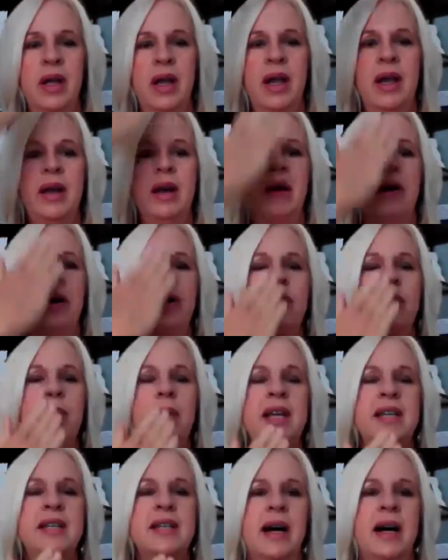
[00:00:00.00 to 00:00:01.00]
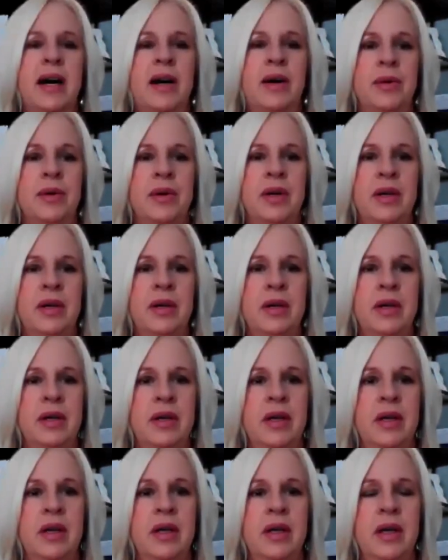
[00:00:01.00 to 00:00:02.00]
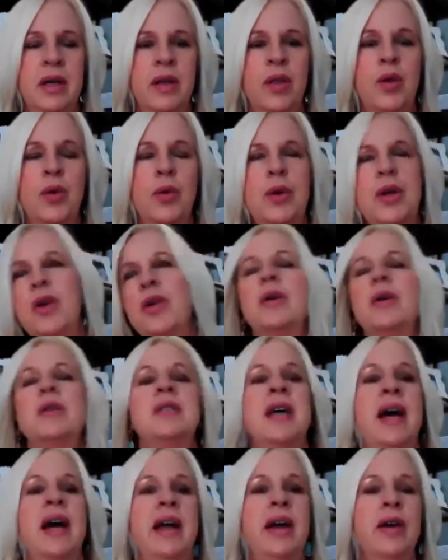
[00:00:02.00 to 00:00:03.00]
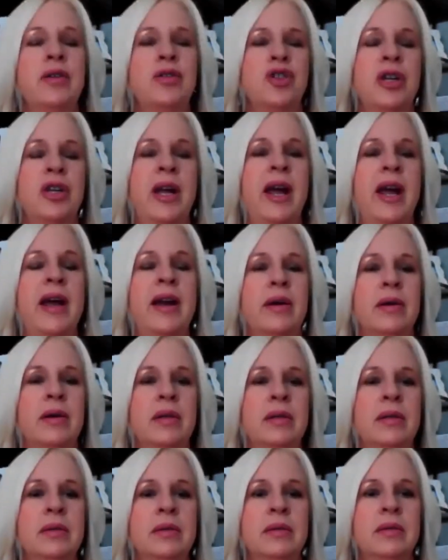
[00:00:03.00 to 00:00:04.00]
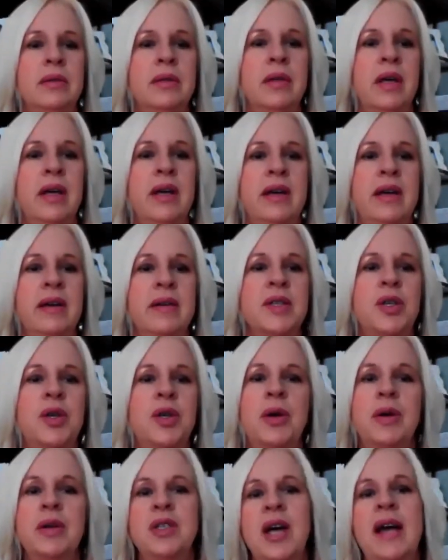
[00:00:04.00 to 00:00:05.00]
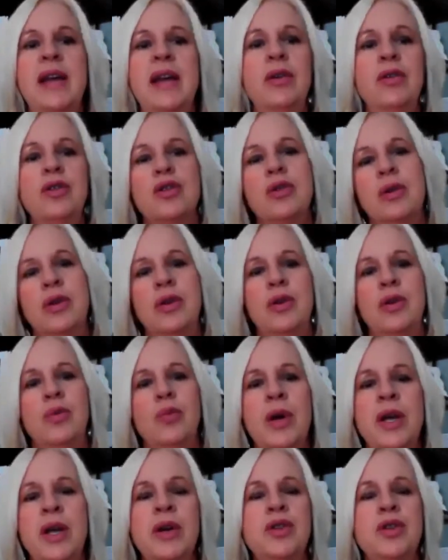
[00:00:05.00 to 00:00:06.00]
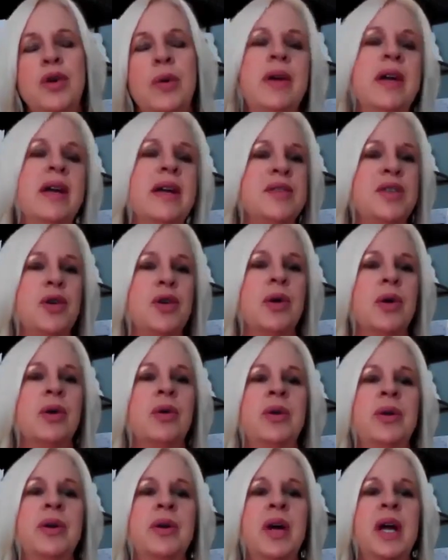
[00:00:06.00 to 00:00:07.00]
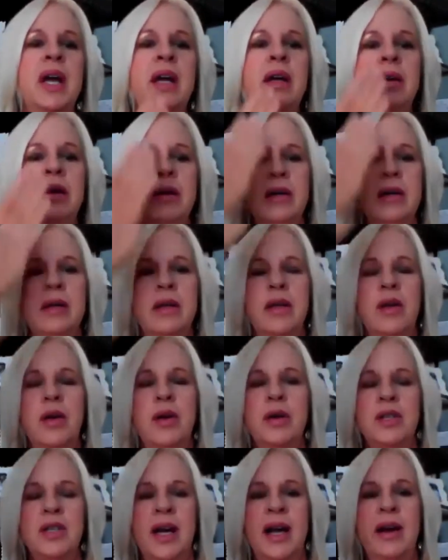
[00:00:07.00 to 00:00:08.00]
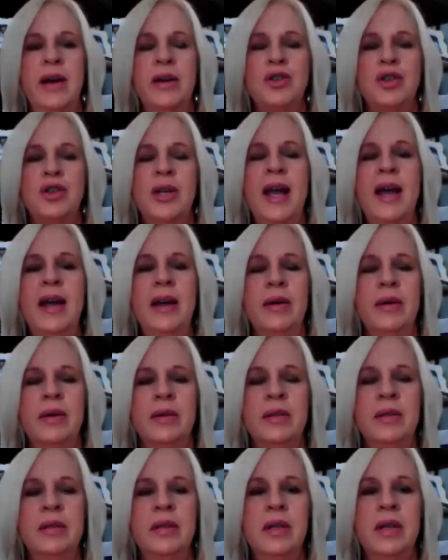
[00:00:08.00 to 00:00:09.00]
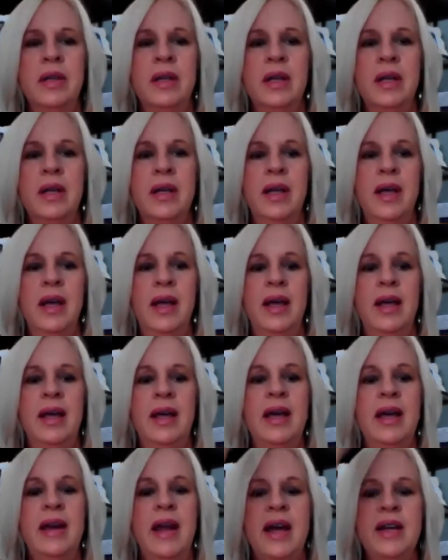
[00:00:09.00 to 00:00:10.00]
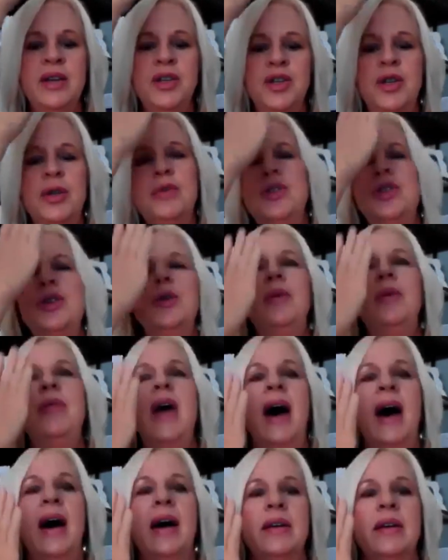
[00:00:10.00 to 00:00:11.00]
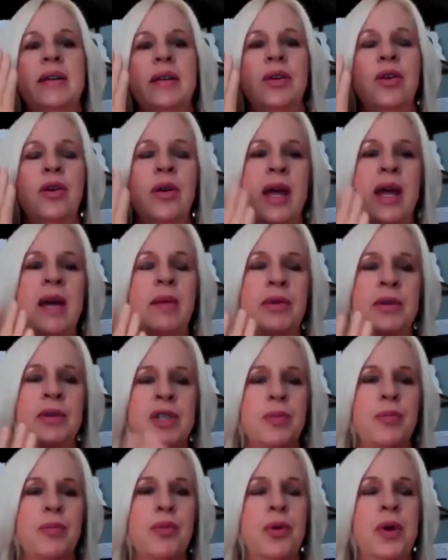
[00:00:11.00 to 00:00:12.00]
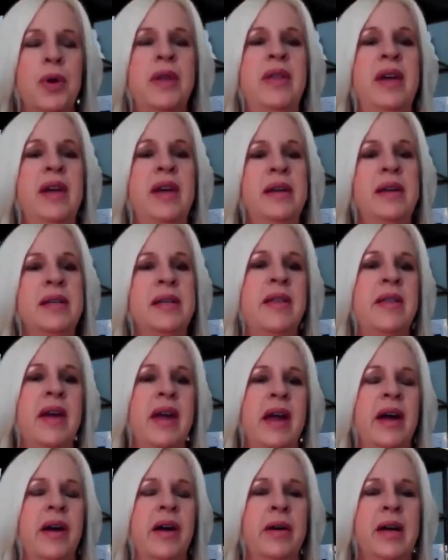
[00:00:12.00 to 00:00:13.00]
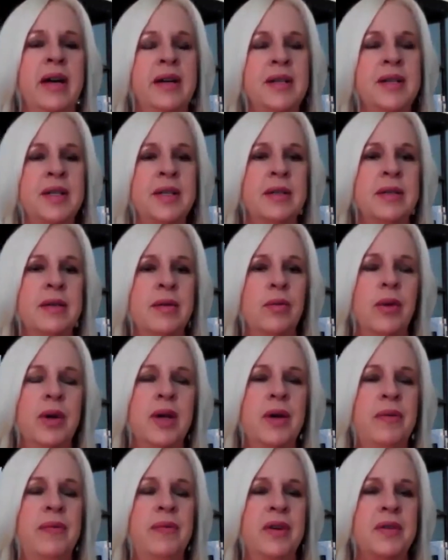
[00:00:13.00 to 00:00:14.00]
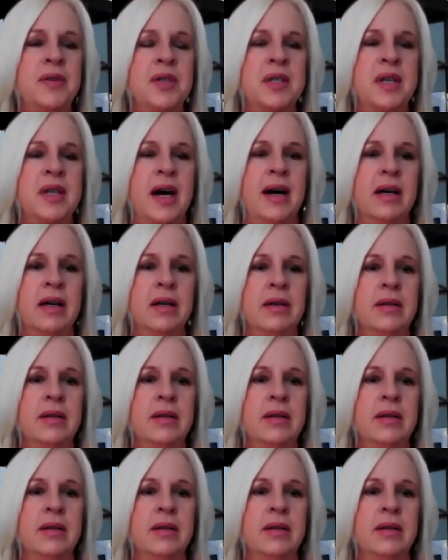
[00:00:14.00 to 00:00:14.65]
and all the way down through your entire channel. So your entire what you're doing is you're clearing your entire channel and as you do that, you're able to breathe into the areas where you feel stuck.